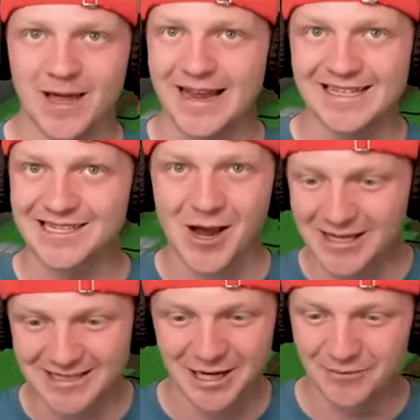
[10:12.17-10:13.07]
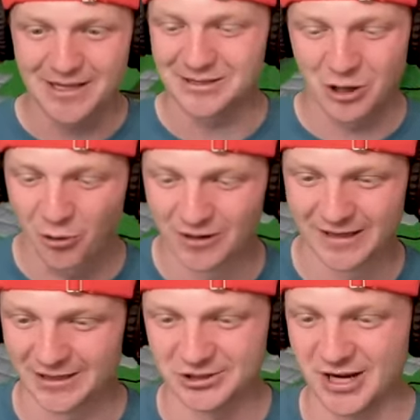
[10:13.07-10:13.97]
Like it's, it's gonna be
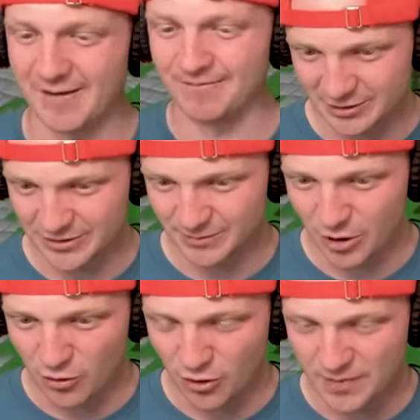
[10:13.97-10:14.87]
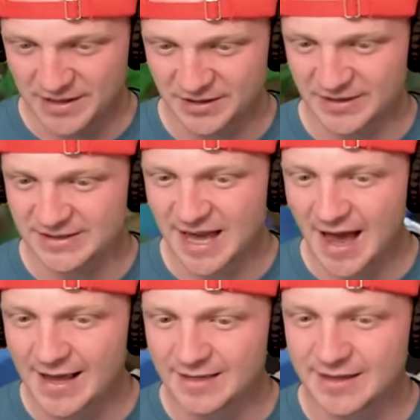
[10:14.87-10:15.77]
totally legit. Throw some cocoa beans machines on the
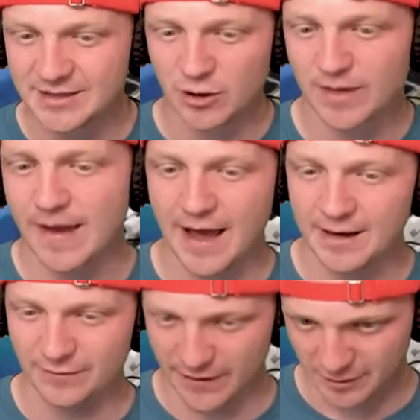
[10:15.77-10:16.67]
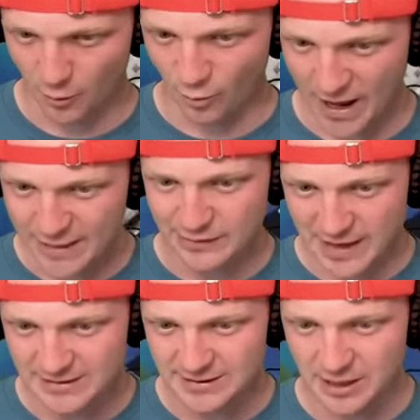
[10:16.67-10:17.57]
side. These are like kind of like the weight
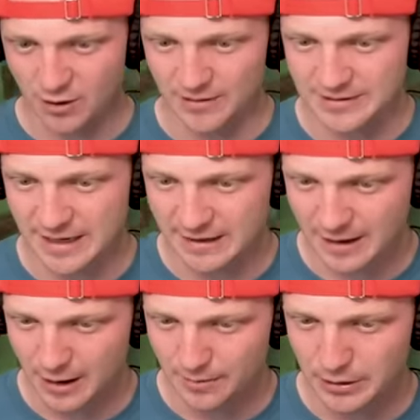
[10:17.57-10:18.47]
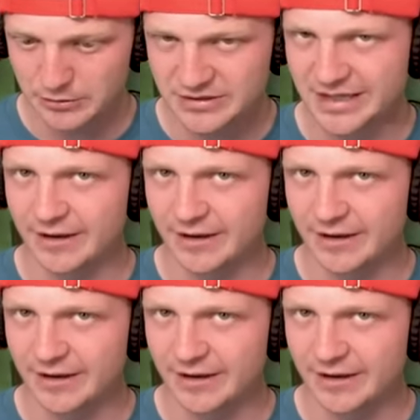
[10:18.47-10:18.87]
things that go on the side of the air balloons.